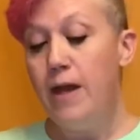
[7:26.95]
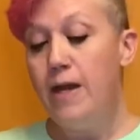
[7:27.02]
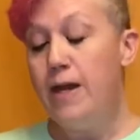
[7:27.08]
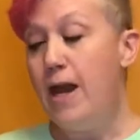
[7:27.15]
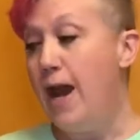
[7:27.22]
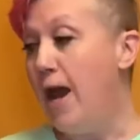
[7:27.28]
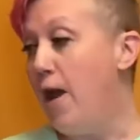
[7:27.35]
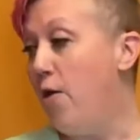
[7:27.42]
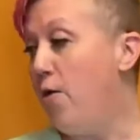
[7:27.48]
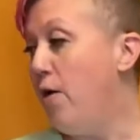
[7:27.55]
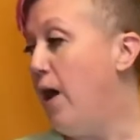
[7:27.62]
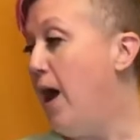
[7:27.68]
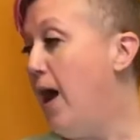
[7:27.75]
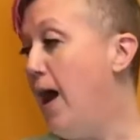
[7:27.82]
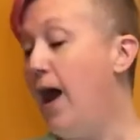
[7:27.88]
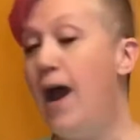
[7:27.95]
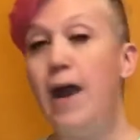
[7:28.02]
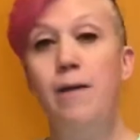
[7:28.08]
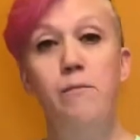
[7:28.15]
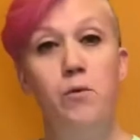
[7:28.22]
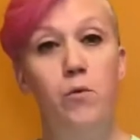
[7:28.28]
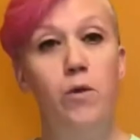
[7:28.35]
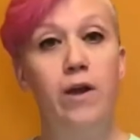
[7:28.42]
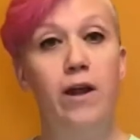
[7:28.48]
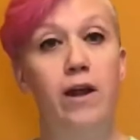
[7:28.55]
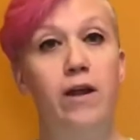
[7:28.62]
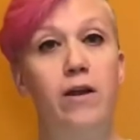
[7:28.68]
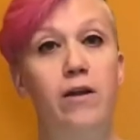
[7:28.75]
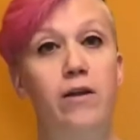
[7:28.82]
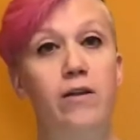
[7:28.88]
Now, I'm
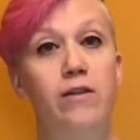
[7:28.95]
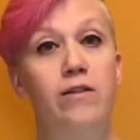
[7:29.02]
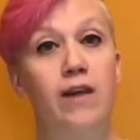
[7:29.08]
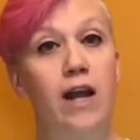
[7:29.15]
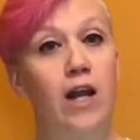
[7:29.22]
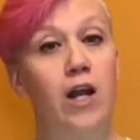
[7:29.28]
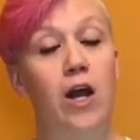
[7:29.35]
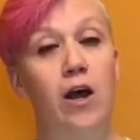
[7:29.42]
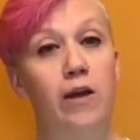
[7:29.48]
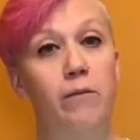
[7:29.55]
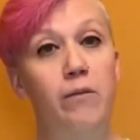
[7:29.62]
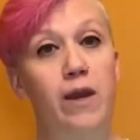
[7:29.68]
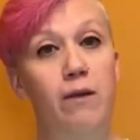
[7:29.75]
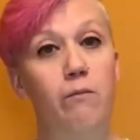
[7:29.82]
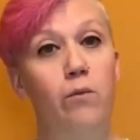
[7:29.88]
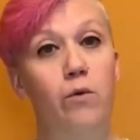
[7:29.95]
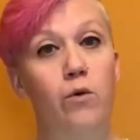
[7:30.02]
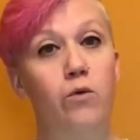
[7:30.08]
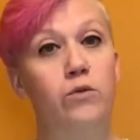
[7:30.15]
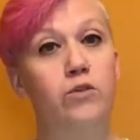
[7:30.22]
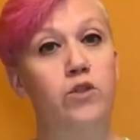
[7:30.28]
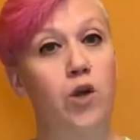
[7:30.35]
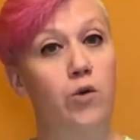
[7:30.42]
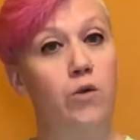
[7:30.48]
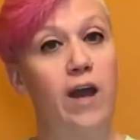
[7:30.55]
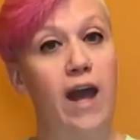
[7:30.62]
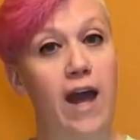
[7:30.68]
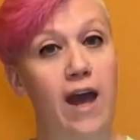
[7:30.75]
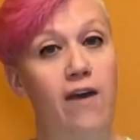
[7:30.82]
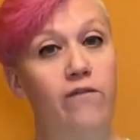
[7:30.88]
aware that a lot of people don't
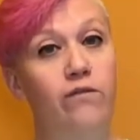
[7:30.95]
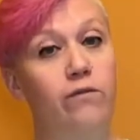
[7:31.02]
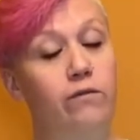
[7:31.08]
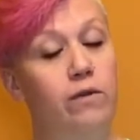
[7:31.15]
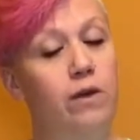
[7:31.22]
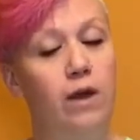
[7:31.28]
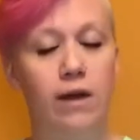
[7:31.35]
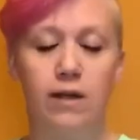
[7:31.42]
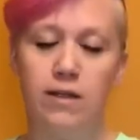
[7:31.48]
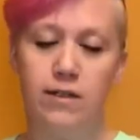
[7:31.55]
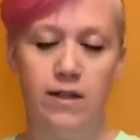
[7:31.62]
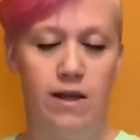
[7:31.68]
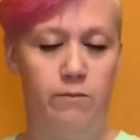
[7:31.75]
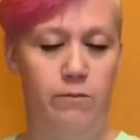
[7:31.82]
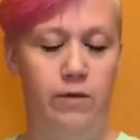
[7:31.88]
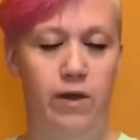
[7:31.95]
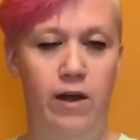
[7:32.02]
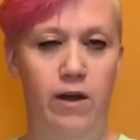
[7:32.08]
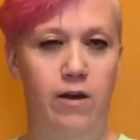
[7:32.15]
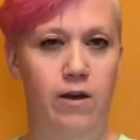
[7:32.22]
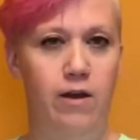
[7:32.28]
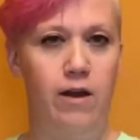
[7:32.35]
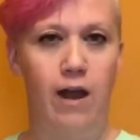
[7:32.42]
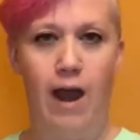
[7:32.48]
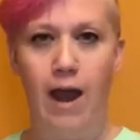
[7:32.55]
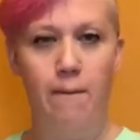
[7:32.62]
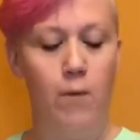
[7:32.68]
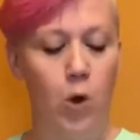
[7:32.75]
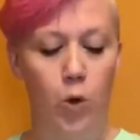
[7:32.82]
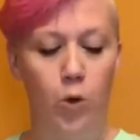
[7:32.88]
have a cassette player.
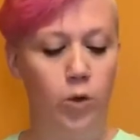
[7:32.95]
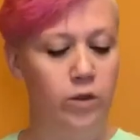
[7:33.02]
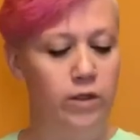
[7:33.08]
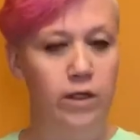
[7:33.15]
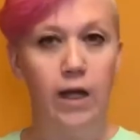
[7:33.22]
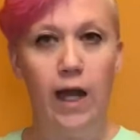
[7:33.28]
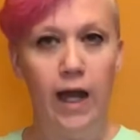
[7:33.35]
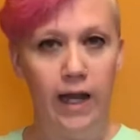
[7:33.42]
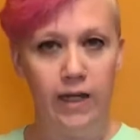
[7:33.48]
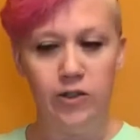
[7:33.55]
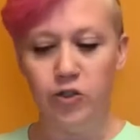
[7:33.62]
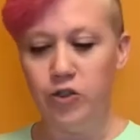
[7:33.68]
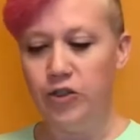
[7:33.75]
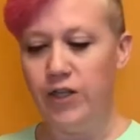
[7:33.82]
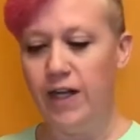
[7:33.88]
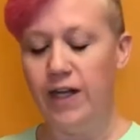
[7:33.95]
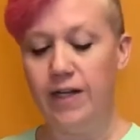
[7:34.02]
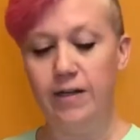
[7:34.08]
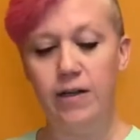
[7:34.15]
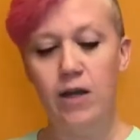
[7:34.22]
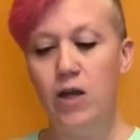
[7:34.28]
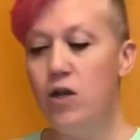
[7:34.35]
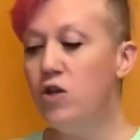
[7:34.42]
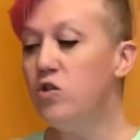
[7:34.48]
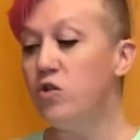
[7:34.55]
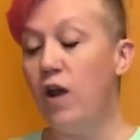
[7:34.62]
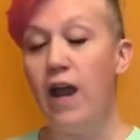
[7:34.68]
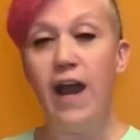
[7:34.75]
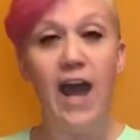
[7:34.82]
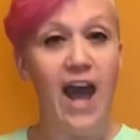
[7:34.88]
I'm old, I understand. So
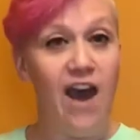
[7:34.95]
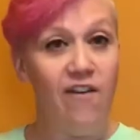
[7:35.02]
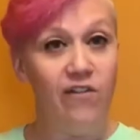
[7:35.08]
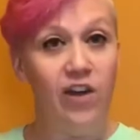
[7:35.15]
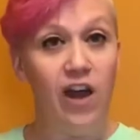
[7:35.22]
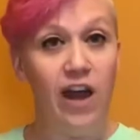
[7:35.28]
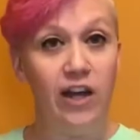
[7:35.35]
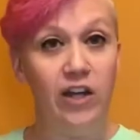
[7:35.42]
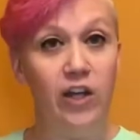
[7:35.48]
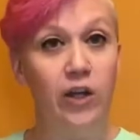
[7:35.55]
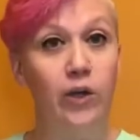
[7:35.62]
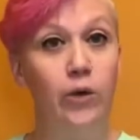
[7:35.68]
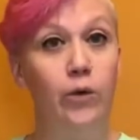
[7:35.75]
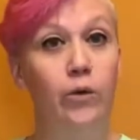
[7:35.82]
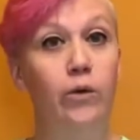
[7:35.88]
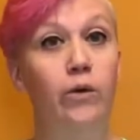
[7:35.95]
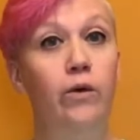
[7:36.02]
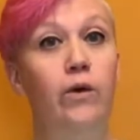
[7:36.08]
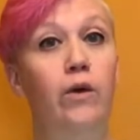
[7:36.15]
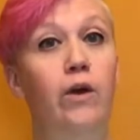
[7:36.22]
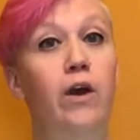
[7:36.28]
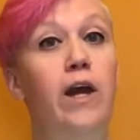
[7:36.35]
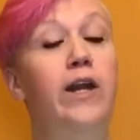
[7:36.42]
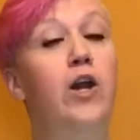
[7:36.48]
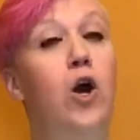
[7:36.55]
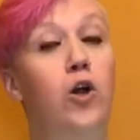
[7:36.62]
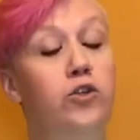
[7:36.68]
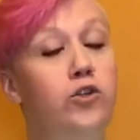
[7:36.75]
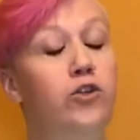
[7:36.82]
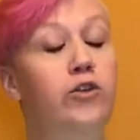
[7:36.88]
I have gotten you an
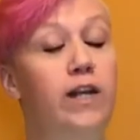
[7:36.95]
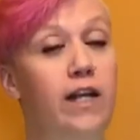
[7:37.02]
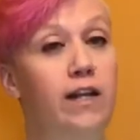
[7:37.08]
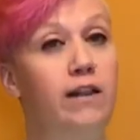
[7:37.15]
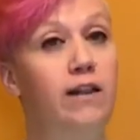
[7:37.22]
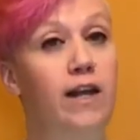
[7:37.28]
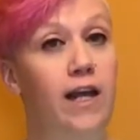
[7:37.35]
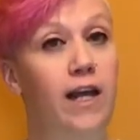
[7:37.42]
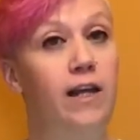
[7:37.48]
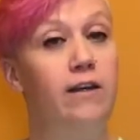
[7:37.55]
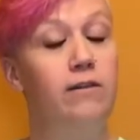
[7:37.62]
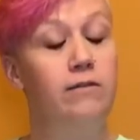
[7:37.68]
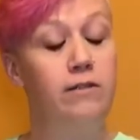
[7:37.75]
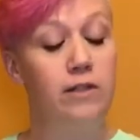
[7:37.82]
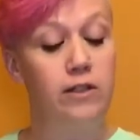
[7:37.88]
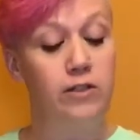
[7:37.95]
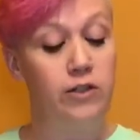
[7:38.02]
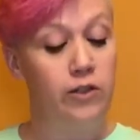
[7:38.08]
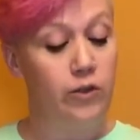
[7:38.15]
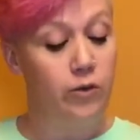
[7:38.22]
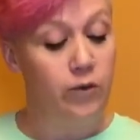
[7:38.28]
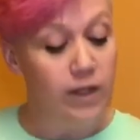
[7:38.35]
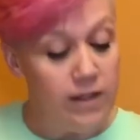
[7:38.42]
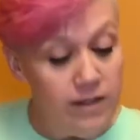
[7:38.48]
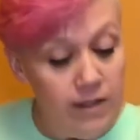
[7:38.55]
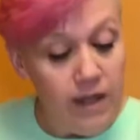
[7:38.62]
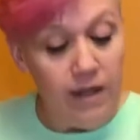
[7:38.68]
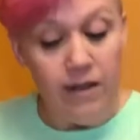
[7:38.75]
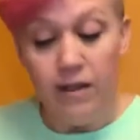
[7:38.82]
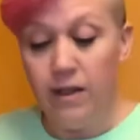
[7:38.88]
alternate thing to do
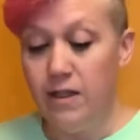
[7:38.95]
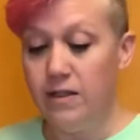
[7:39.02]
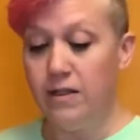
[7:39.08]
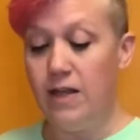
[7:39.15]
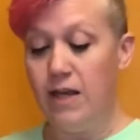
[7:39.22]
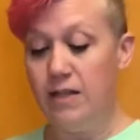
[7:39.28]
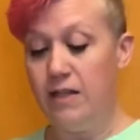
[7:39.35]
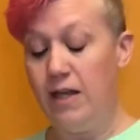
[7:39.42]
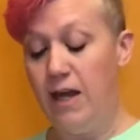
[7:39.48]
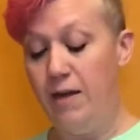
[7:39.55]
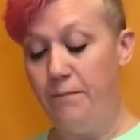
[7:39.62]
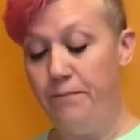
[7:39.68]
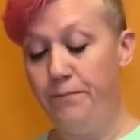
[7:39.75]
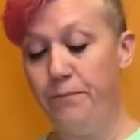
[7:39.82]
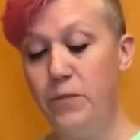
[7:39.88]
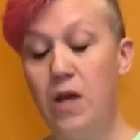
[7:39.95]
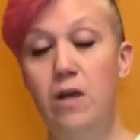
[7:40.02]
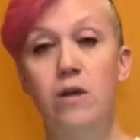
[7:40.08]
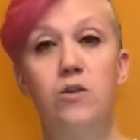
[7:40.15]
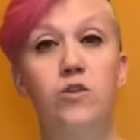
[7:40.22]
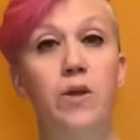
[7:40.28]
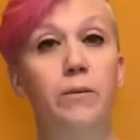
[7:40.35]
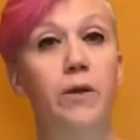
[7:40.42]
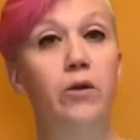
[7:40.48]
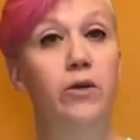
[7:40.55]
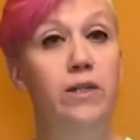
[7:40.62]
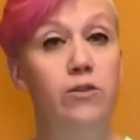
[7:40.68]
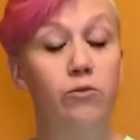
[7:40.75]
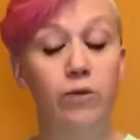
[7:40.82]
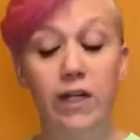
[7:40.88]
instead of the cassette tape. So I'm going
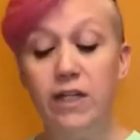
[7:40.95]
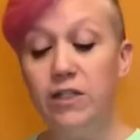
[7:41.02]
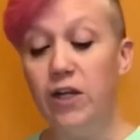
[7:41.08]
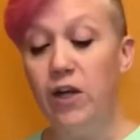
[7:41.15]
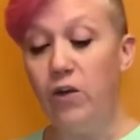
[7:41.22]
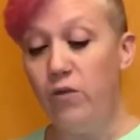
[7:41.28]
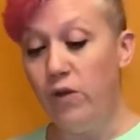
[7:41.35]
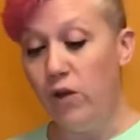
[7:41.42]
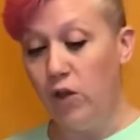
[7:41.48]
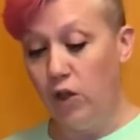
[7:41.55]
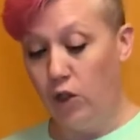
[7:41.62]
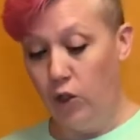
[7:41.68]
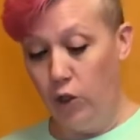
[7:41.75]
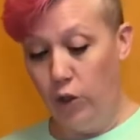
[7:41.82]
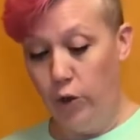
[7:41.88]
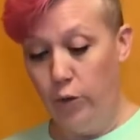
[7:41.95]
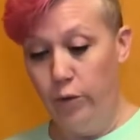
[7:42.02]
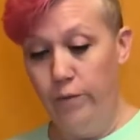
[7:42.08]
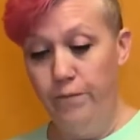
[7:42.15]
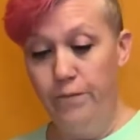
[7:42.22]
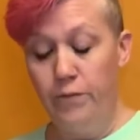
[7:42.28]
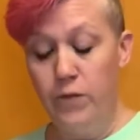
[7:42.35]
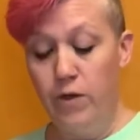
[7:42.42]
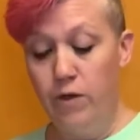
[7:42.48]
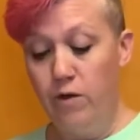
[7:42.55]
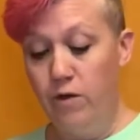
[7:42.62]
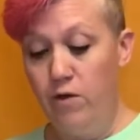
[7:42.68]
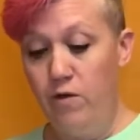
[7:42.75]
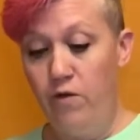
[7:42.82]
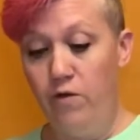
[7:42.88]
to read to you the clue
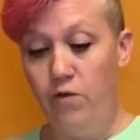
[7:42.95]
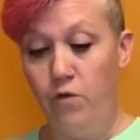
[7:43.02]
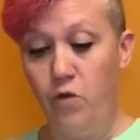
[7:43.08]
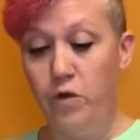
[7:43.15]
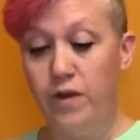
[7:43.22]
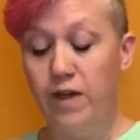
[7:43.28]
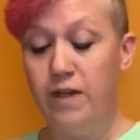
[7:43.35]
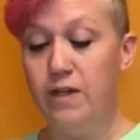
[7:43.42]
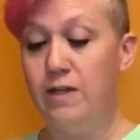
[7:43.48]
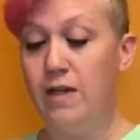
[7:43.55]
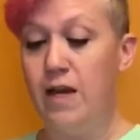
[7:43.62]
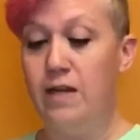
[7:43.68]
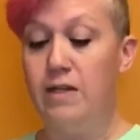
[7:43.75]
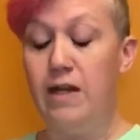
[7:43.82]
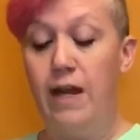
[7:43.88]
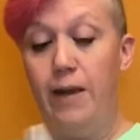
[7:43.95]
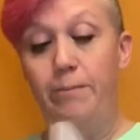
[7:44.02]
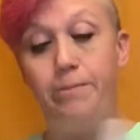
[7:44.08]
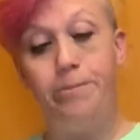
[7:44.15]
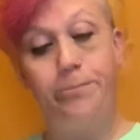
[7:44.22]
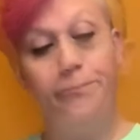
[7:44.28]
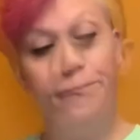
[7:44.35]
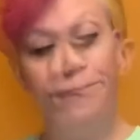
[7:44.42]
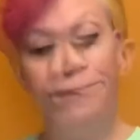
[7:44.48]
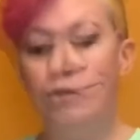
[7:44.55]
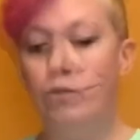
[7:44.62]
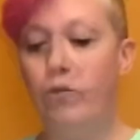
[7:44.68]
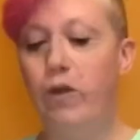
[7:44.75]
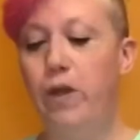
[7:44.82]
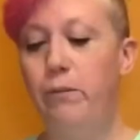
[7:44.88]
for the cassette tape. Alright,
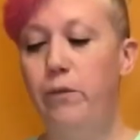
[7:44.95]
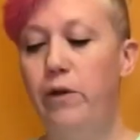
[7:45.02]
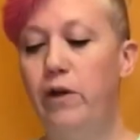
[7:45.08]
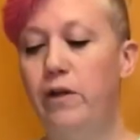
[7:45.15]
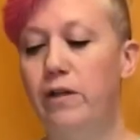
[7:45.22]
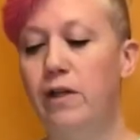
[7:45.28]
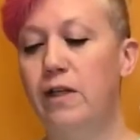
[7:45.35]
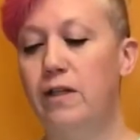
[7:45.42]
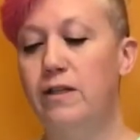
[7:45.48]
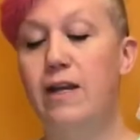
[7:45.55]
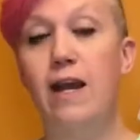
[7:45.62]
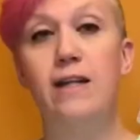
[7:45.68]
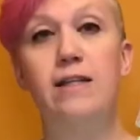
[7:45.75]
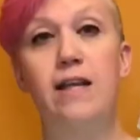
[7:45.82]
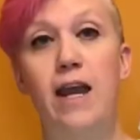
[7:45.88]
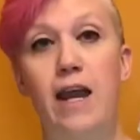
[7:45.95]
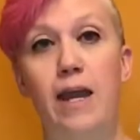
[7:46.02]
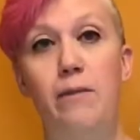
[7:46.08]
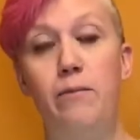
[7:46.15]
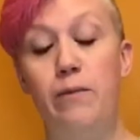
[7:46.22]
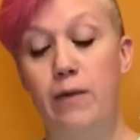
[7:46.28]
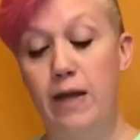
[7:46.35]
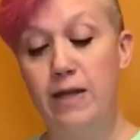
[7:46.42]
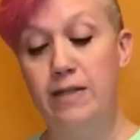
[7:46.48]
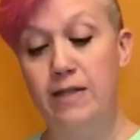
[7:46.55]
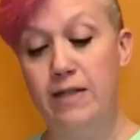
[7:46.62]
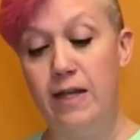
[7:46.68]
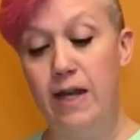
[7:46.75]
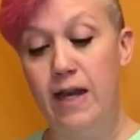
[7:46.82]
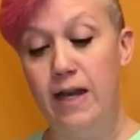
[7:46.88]
so what I put on the cassette tape is
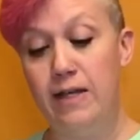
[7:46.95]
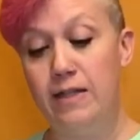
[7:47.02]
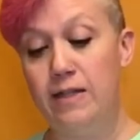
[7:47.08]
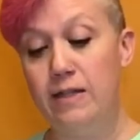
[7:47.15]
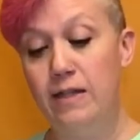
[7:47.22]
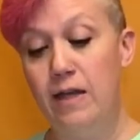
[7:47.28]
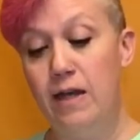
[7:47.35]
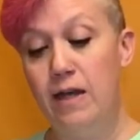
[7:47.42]
this.